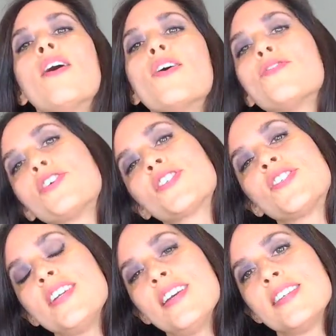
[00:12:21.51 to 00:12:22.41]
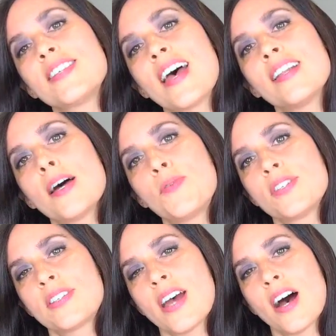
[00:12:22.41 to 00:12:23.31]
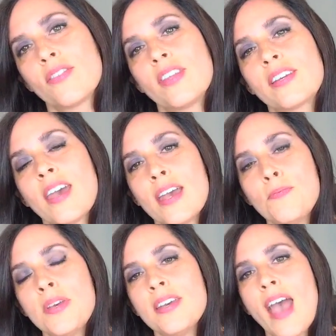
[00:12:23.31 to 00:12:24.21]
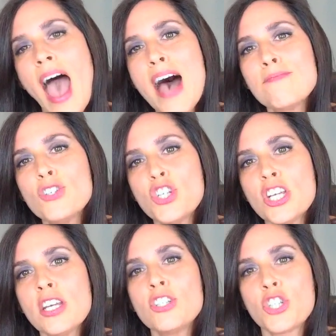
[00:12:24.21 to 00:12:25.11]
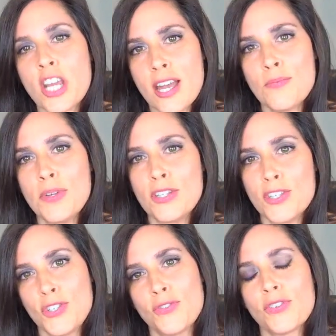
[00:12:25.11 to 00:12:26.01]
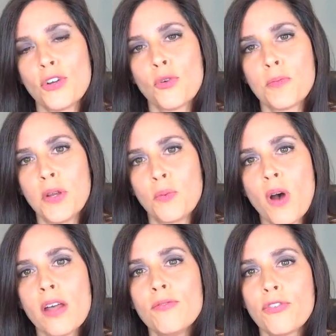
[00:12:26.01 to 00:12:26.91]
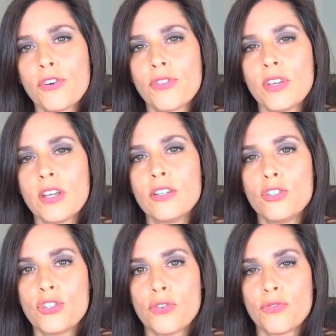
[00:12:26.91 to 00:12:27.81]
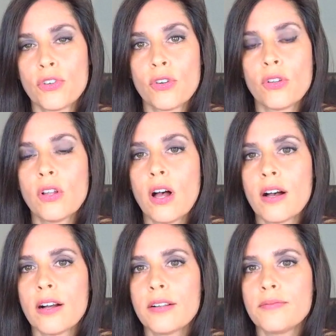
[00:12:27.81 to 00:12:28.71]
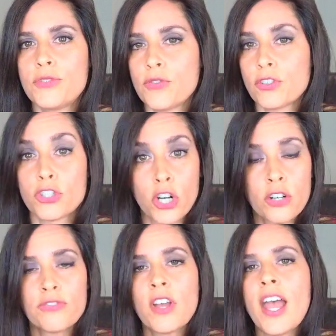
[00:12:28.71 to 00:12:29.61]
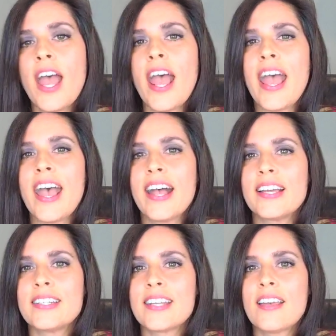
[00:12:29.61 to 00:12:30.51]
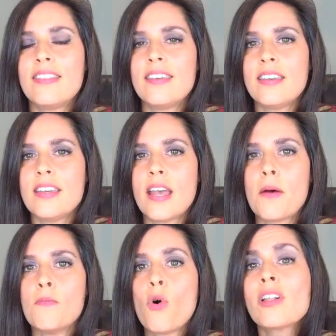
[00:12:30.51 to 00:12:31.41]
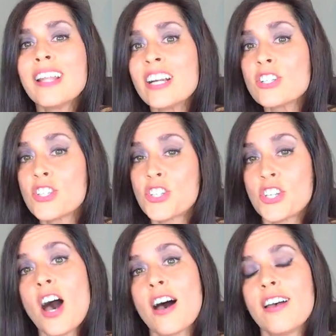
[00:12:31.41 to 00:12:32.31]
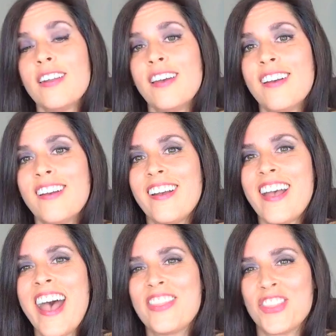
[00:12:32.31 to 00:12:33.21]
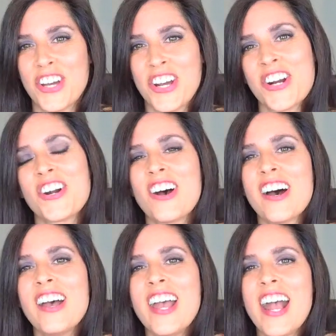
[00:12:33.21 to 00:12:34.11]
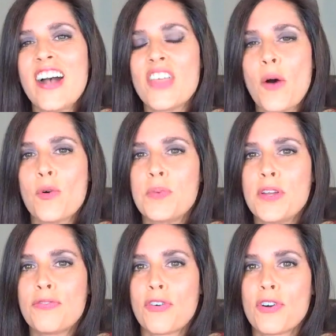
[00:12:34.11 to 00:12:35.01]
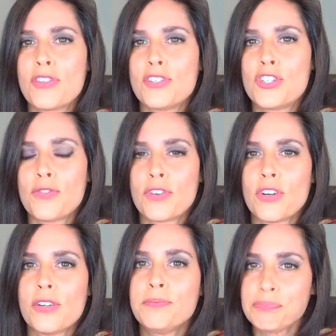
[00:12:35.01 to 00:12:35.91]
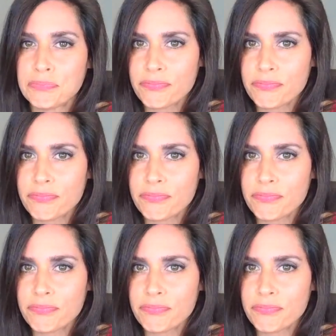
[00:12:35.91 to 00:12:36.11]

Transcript: overseas at Leopardstown, the KPMG Champions Juvenile will be run for the juvenile turf, and the Mugler Stud at the Curragh, and that will be for the juvenile